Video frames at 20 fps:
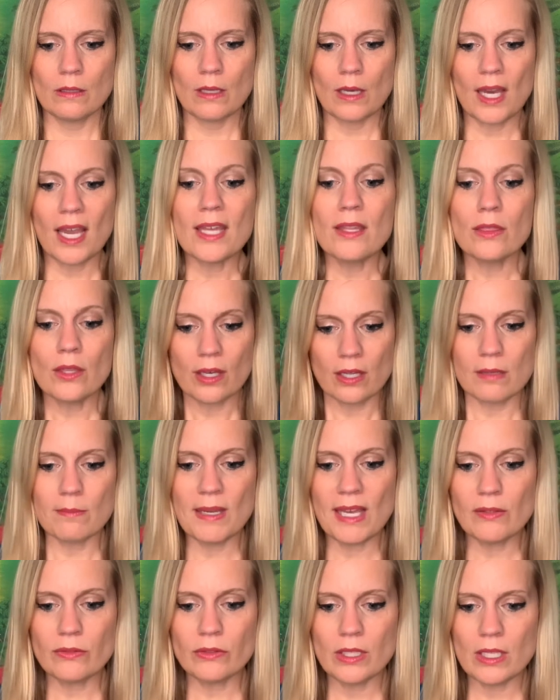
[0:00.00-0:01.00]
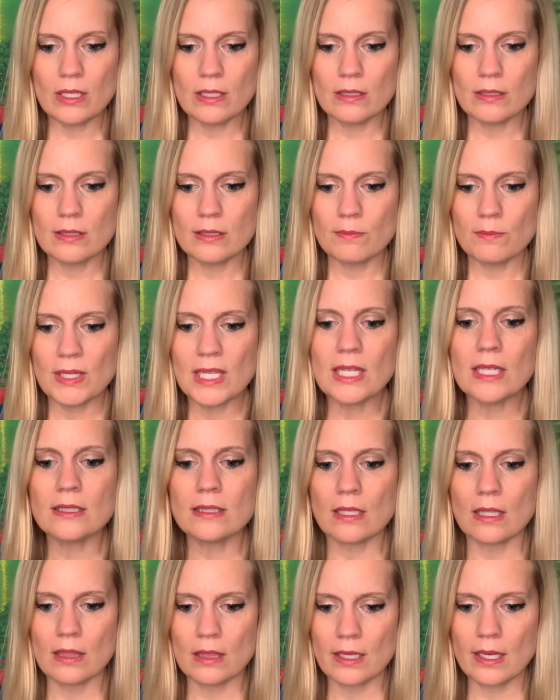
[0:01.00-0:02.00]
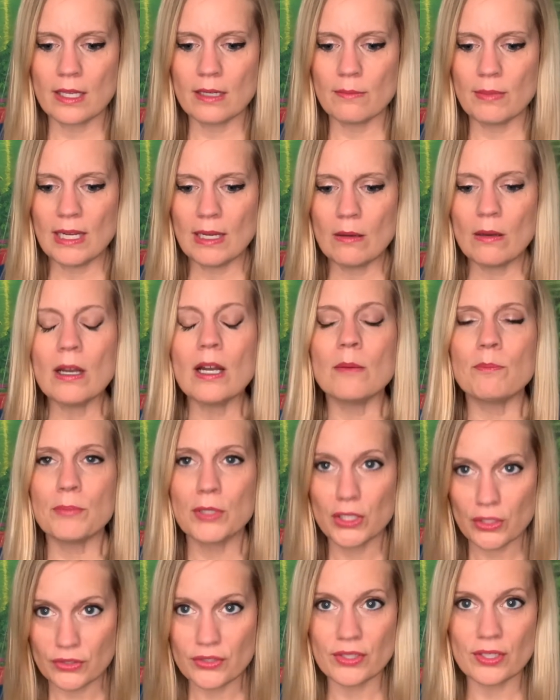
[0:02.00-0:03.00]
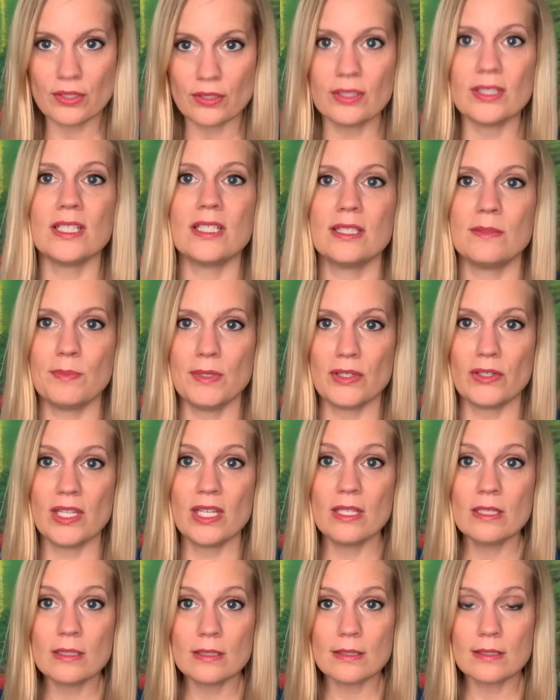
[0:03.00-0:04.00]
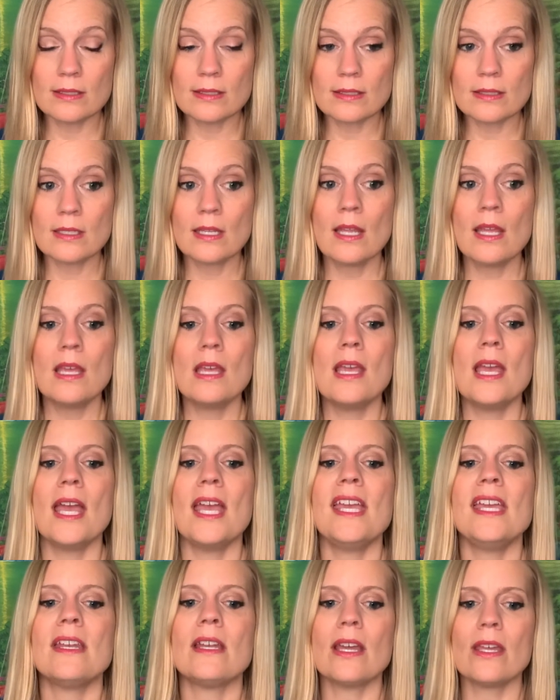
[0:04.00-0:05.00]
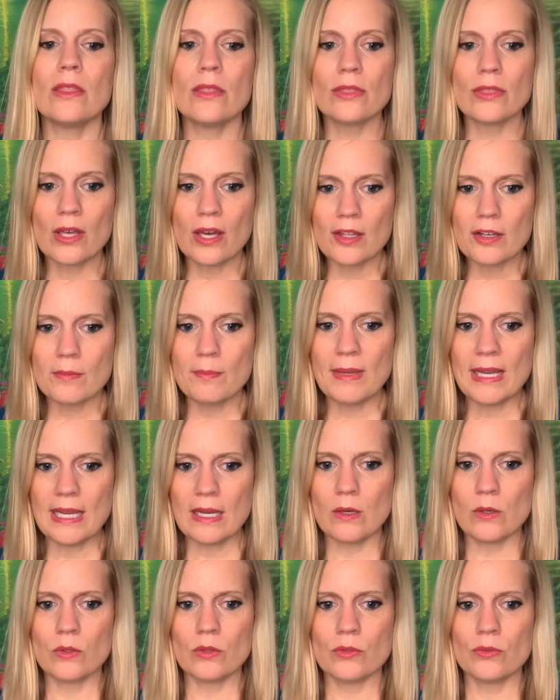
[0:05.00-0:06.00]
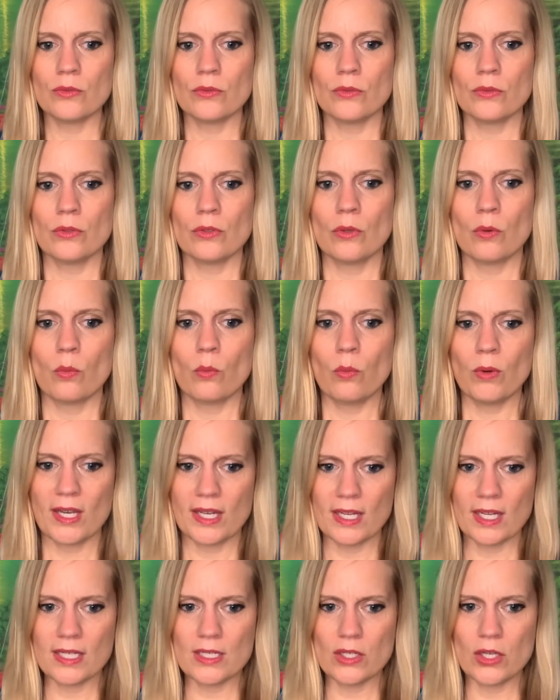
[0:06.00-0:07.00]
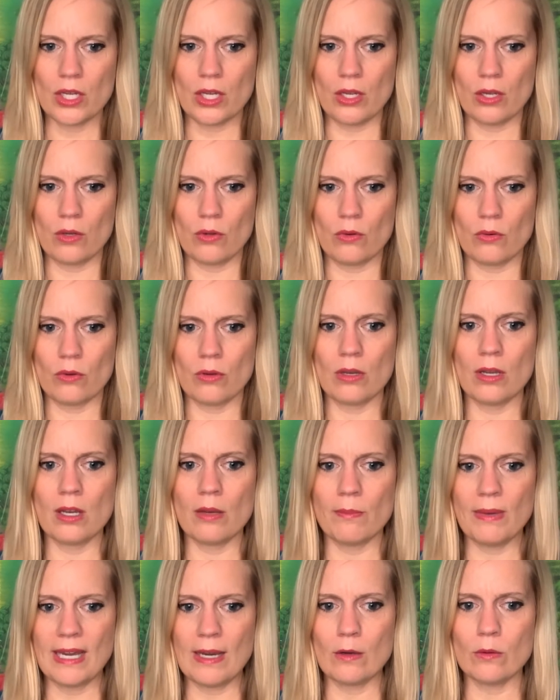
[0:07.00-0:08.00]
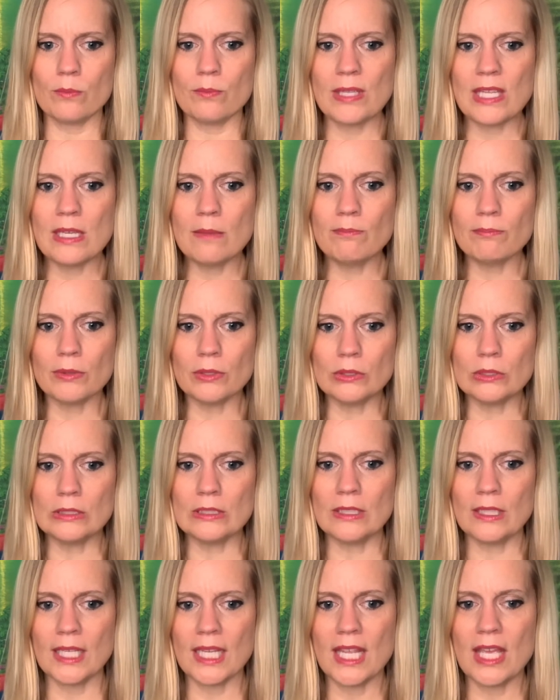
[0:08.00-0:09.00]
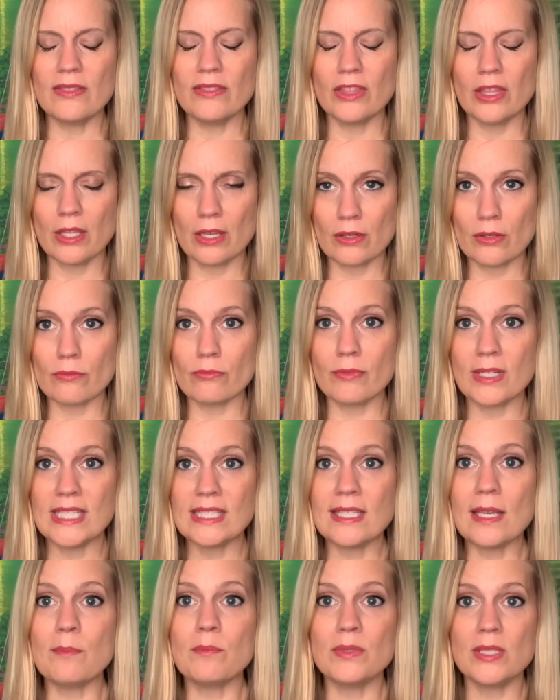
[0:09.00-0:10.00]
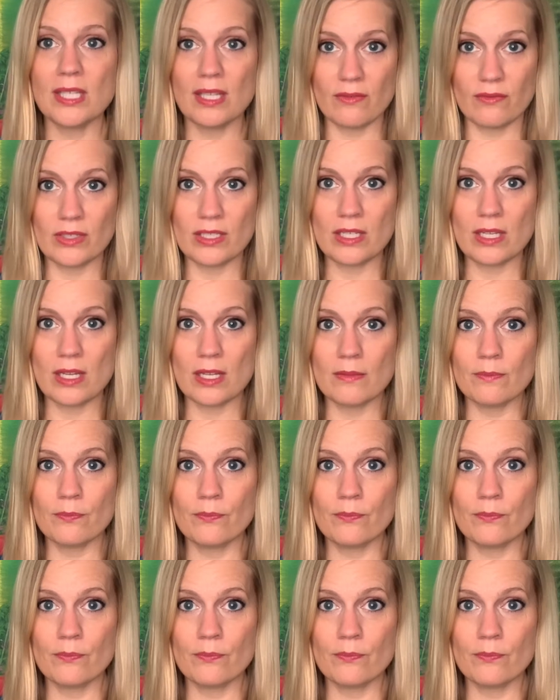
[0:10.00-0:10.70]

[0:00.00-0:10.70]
I thought about these because I thought about personal experience, and I thought about what I know about people and their receptivity.